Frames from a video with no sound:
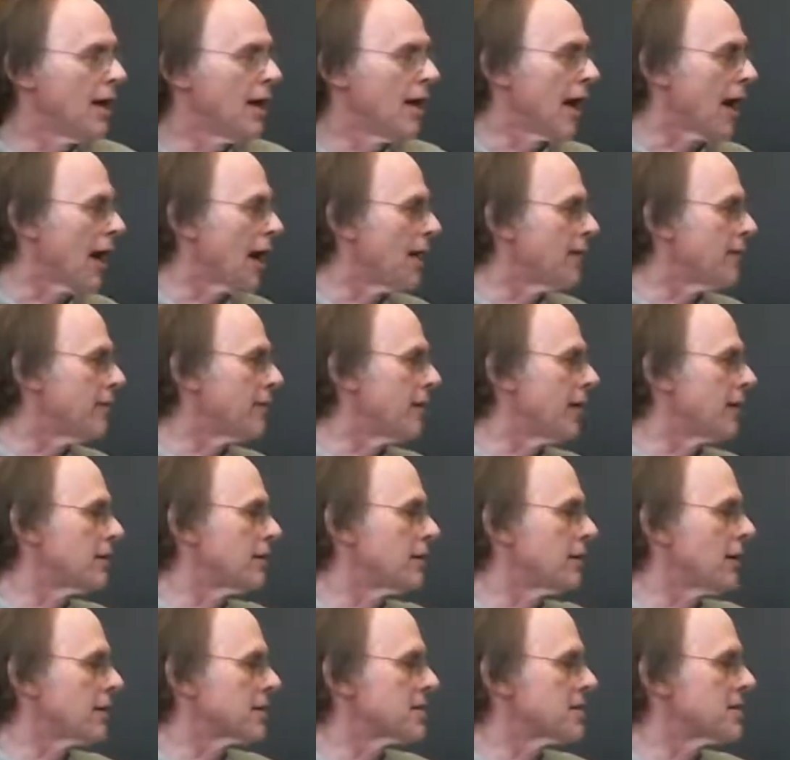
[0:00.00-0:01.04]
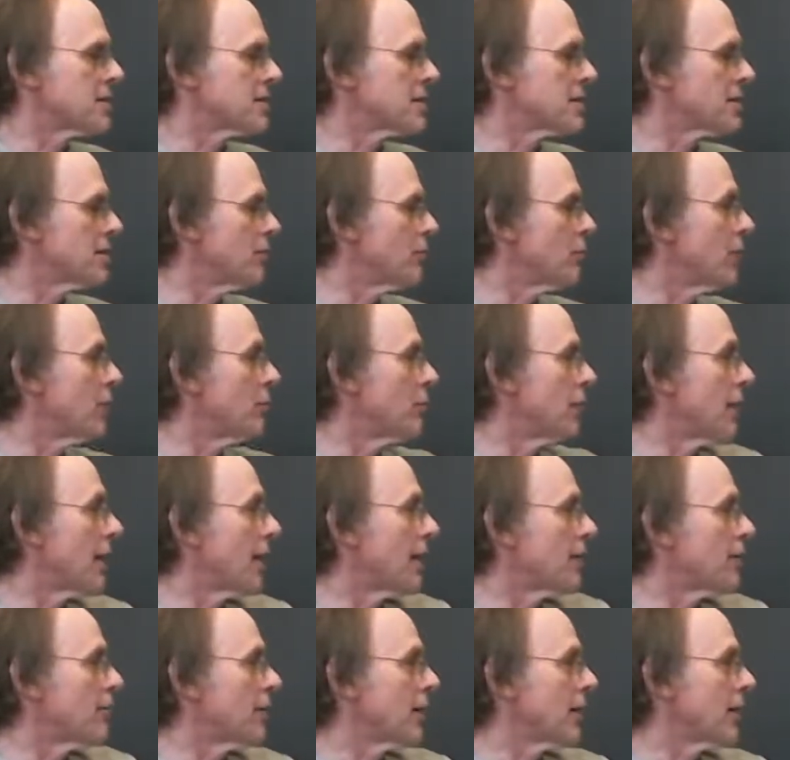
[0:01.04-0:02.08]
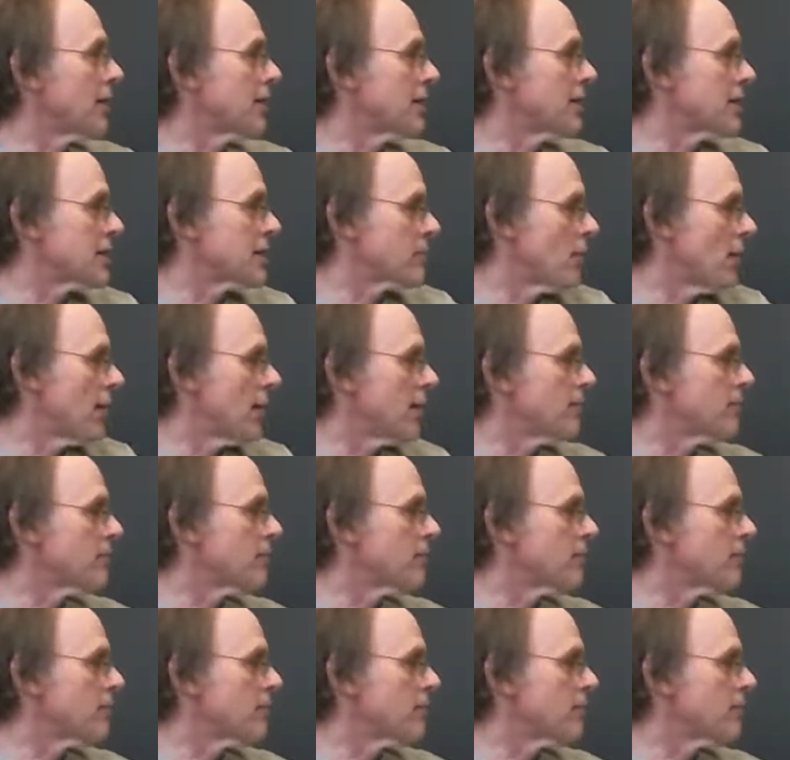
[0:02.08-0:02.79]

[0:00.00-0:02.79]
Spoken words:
and that system we get this way.